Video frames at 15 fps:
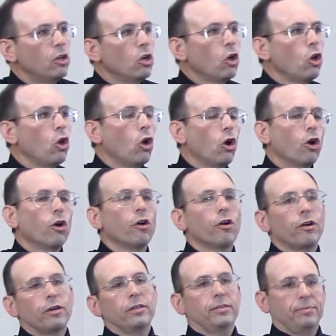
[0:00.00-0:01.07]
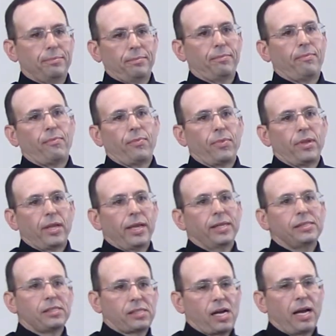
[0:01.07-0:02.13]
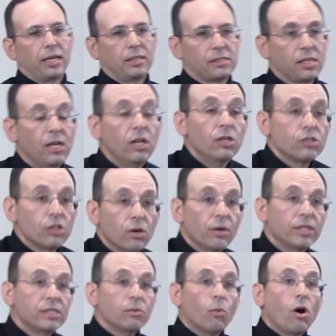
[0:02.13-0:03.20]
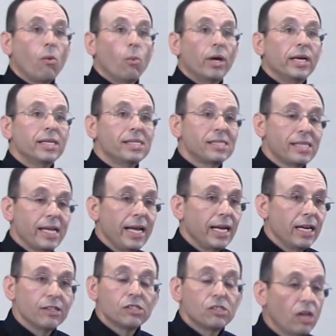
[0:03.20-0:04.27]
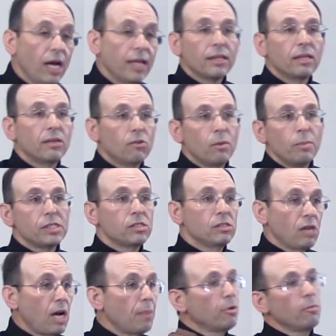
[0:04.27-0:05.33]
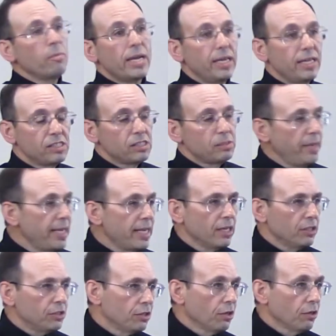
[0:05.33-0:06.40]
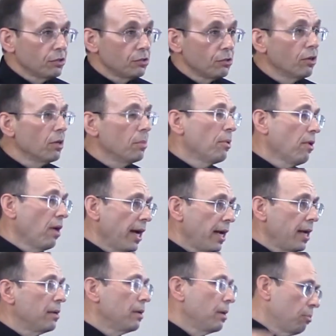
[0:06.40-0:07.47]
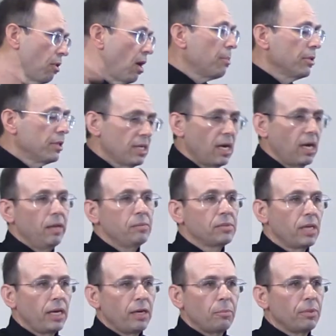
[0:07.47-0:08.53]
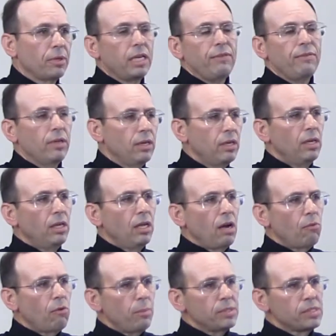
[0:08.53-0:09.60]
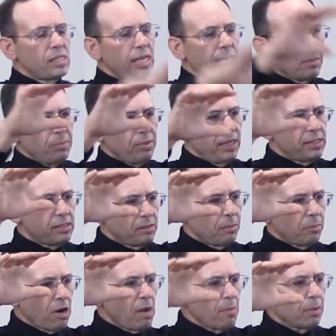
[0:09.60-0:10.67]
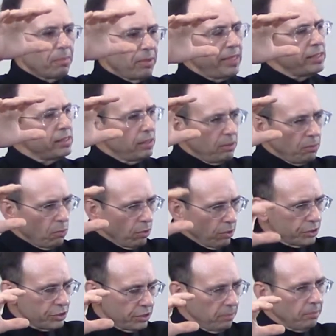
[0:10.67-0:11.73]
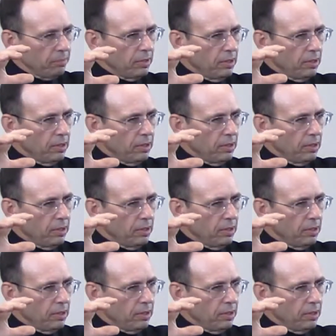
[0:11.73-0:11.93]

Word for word: Learn in silence. So it's what it is saying here is not that a woman's not permitted to speak in a church or to pray at proper times. I don't believe that a woman's to take a prominent place in the worship.